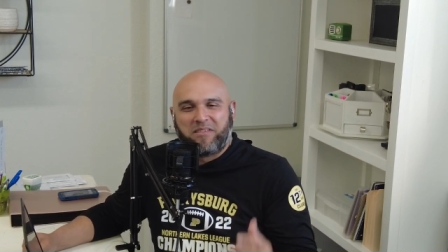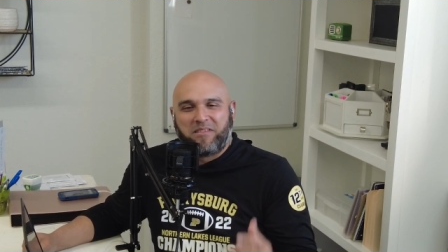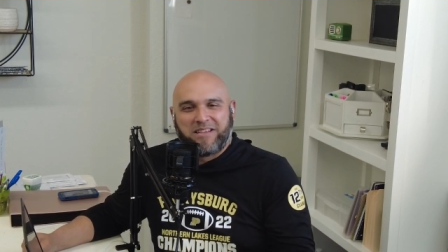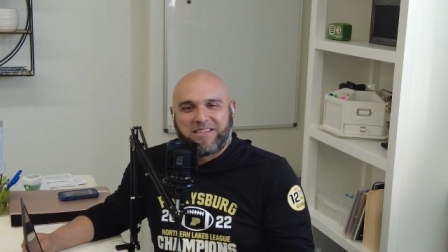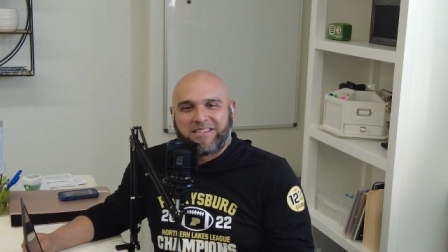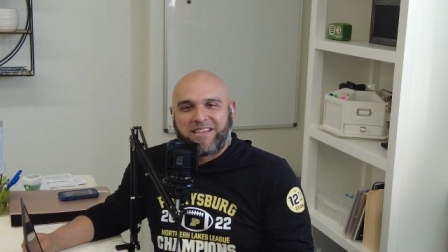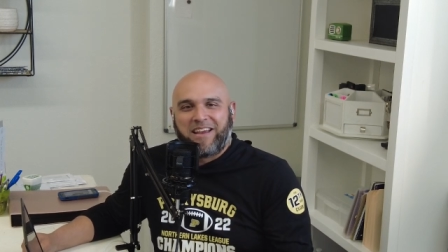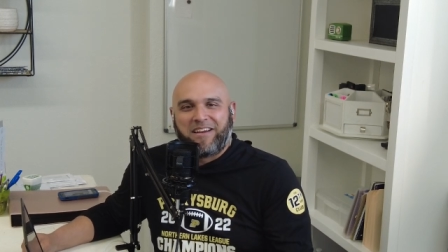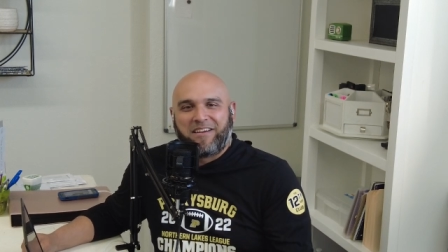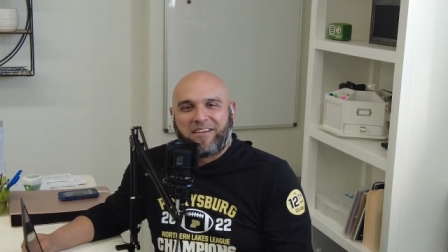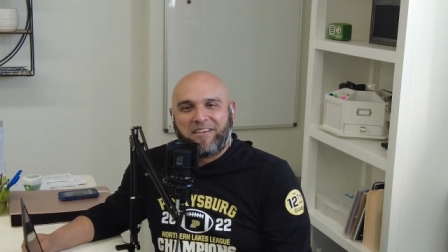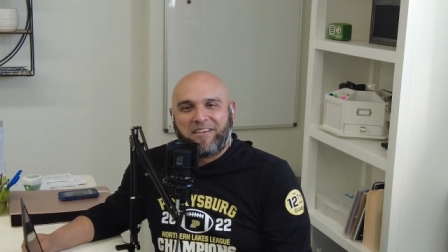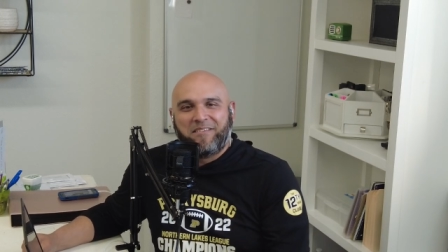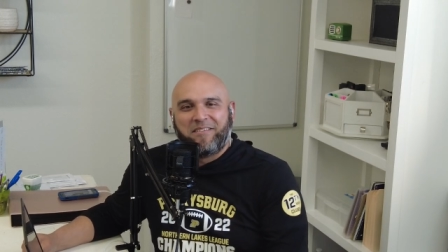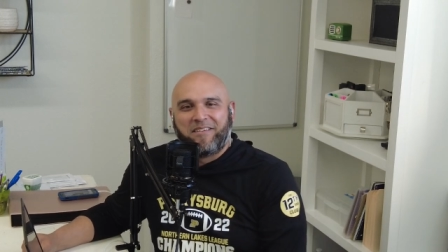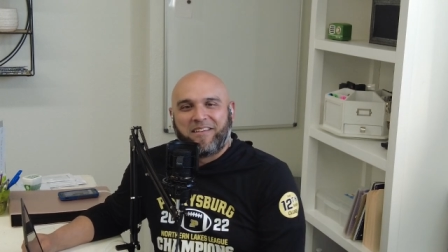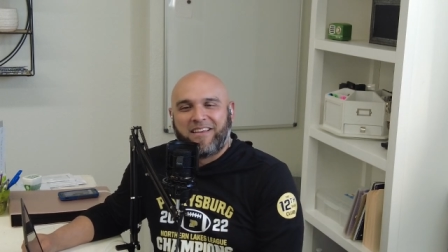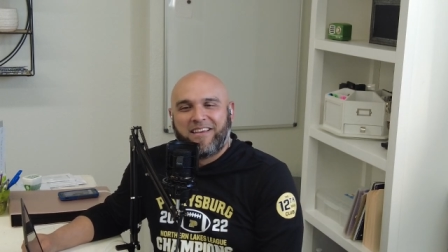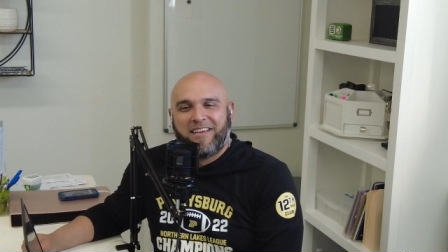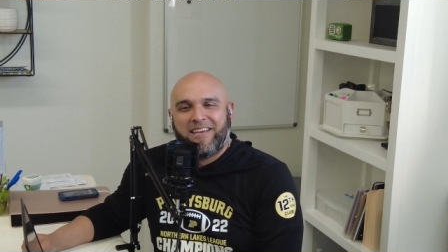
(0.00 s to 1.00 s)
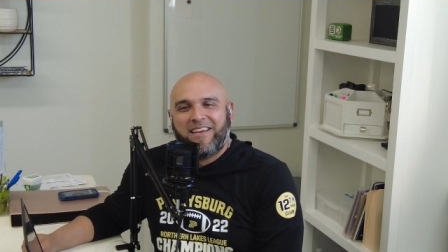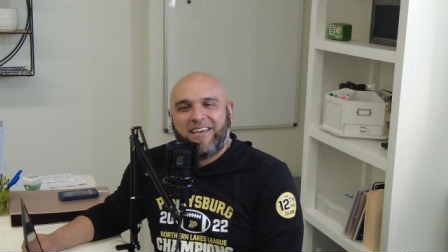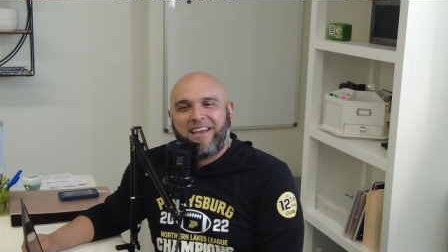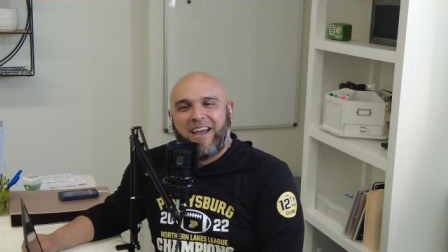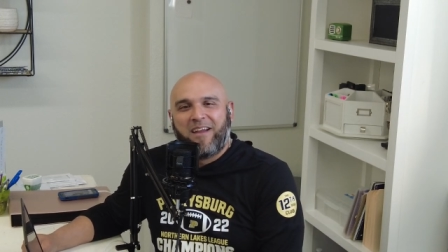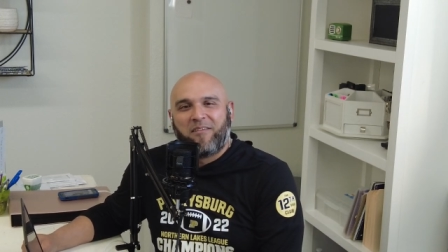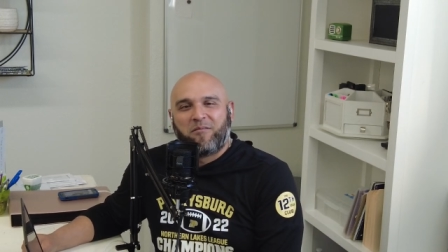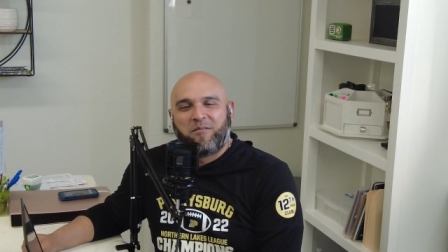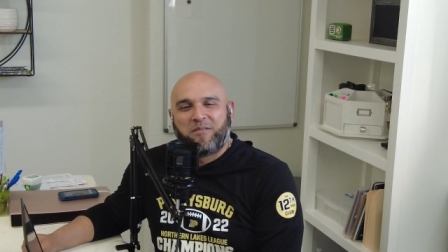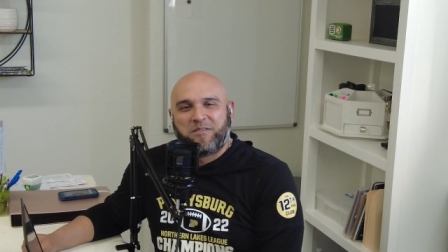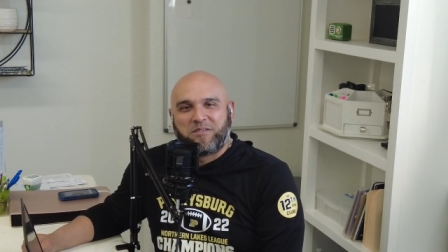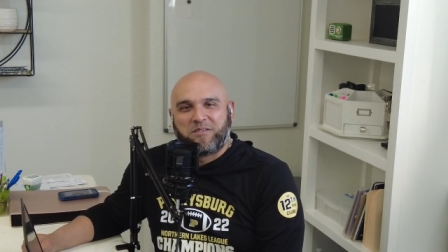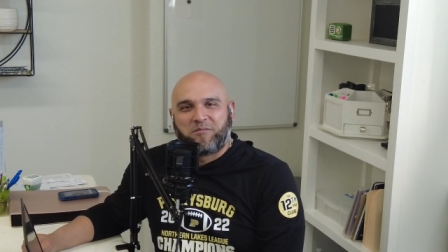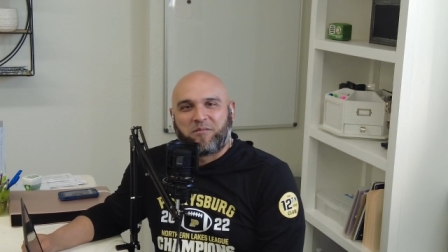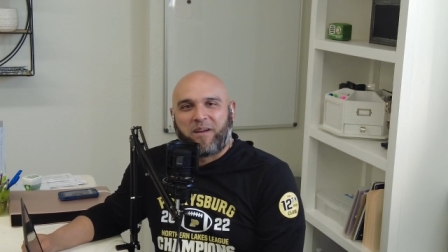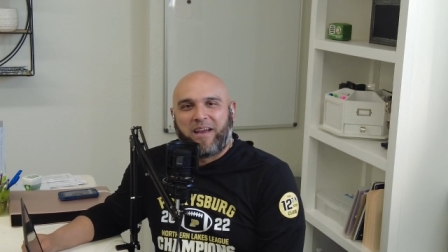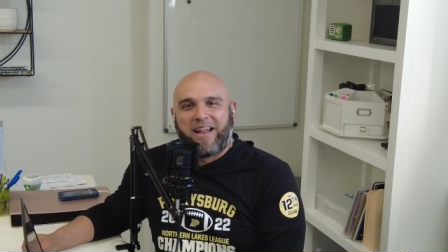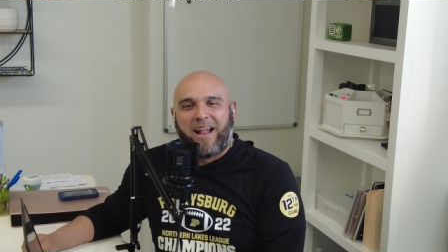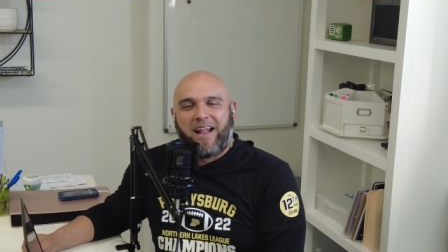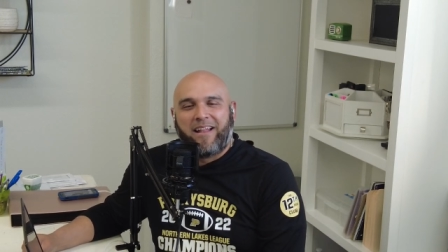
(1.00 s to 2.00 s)
to scare you, and everyone just
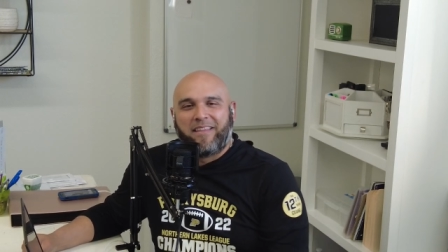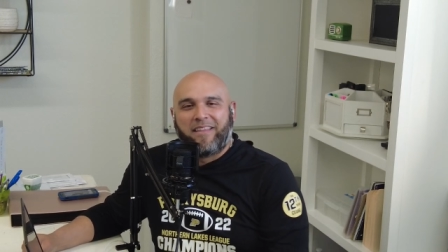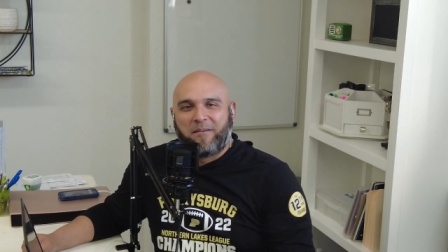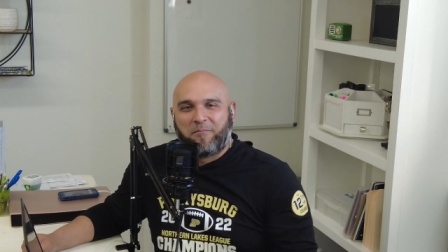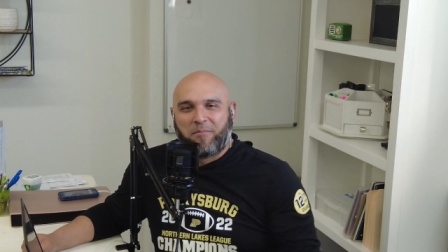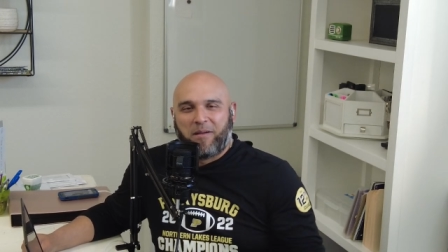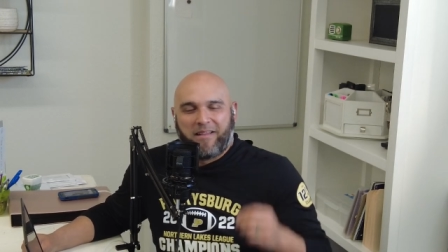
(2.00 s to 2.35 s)
ran out of there.